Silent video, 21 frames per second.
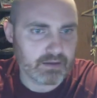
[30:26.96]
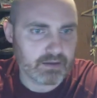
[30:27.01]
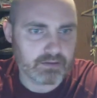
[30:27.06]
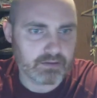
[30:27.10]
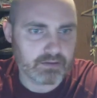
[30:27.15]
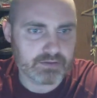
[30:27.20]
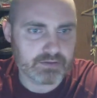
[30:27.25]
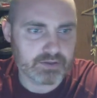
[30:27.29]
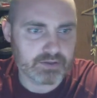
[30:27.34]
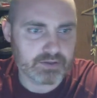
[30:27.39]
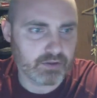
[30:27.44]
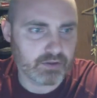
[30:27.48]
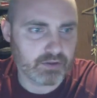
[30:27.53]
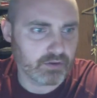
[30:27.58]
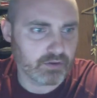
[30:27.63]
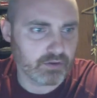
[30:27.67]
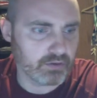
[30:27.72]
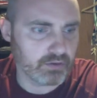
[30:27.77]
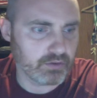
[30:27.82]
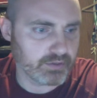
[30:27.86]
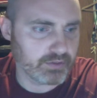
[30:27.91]

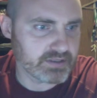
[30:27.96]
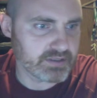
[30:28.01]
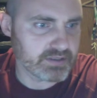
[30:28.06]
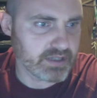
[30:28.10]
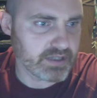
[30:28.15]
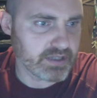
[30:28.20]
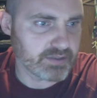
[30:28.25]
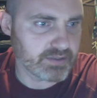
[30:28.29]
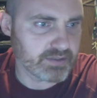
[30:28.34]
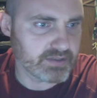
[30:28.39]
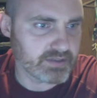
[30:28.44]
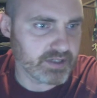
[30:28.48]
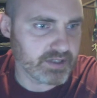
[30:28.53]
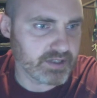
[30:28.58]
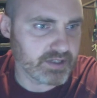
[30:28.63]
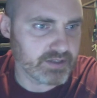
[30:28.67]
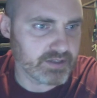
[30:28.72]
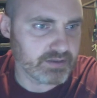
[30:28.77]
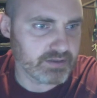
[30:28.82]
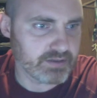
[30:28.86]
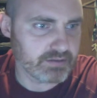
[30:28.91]
So let me stop
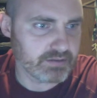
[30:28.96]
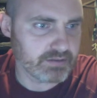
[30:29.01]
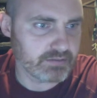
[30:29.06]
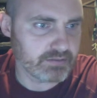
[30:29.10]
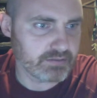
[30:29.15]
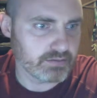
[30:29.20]
presentation.